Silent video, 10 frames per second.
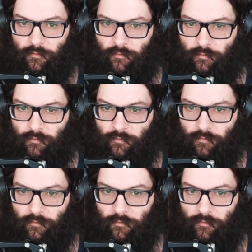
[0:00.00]

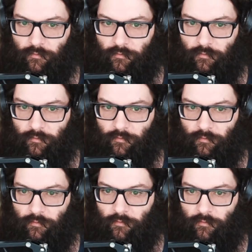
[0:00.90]

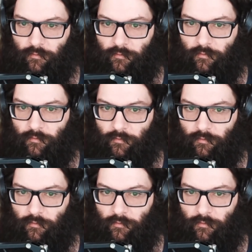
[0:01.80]

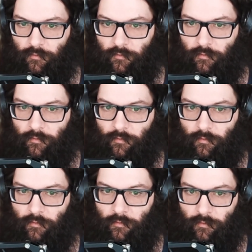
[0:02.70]
[no speech]